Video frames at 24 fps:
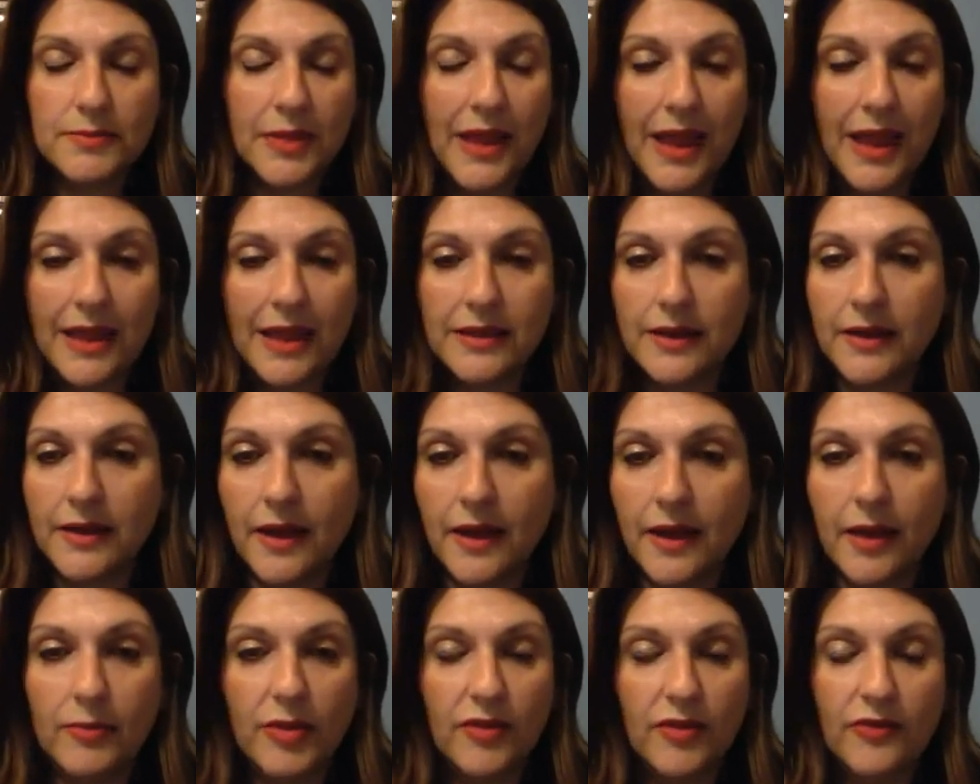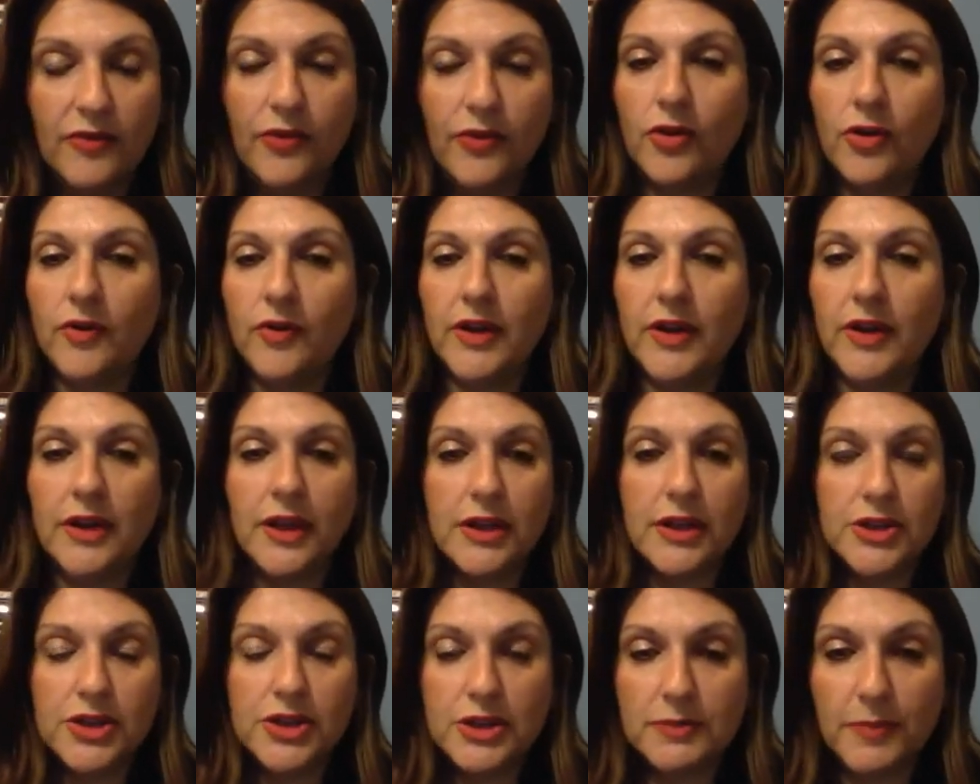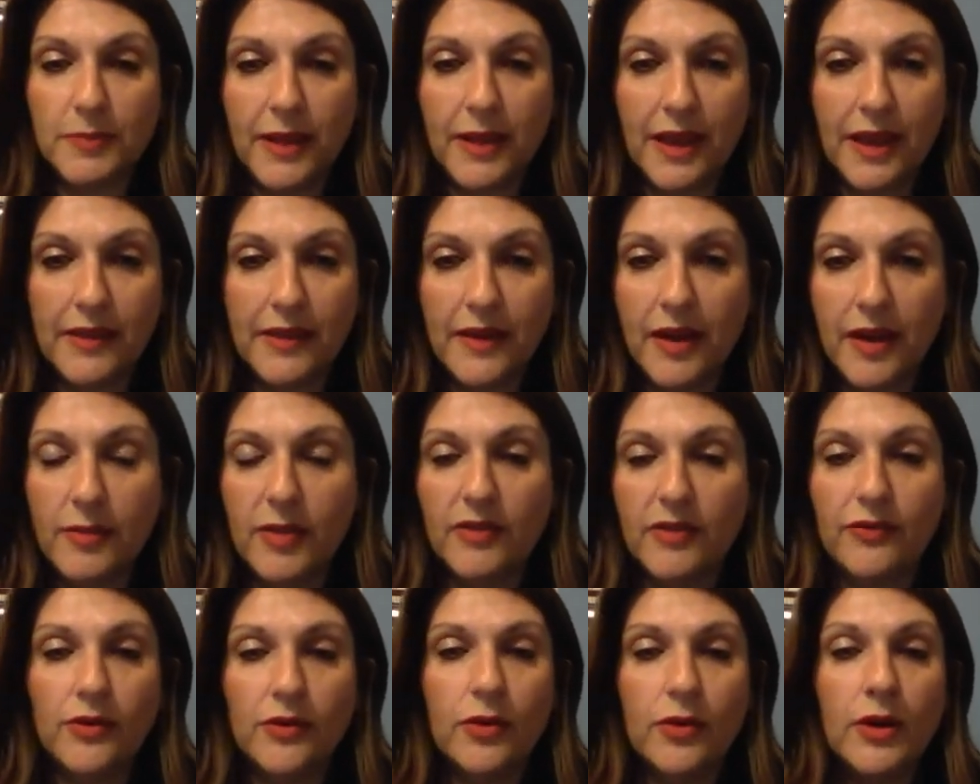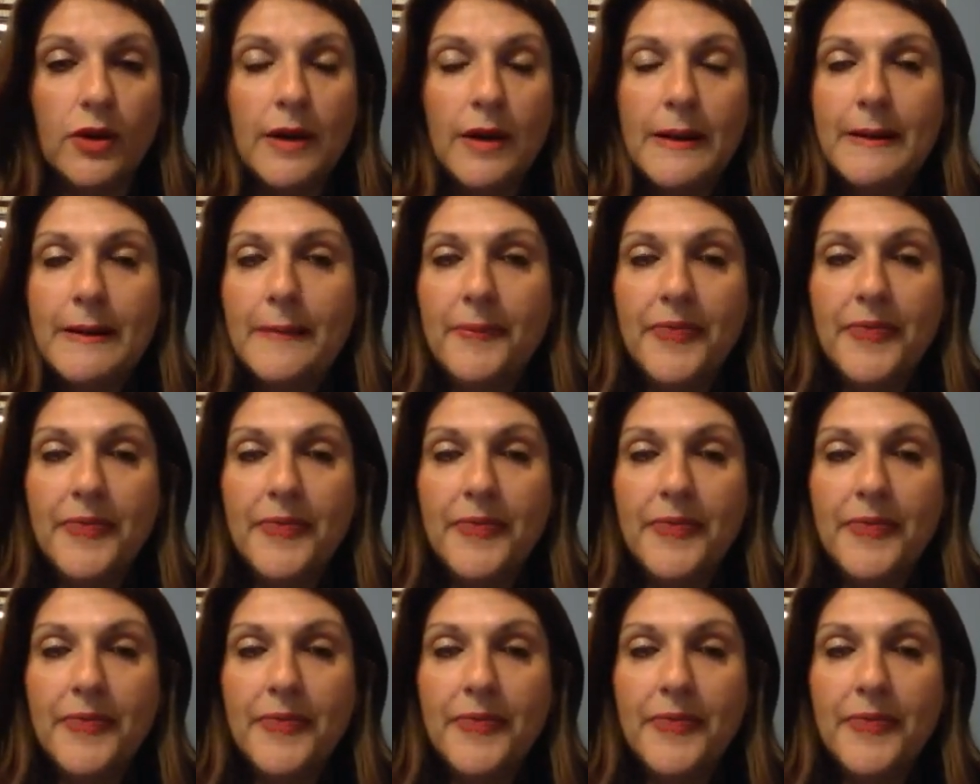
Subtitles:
planned the night before and lunches planned the night before.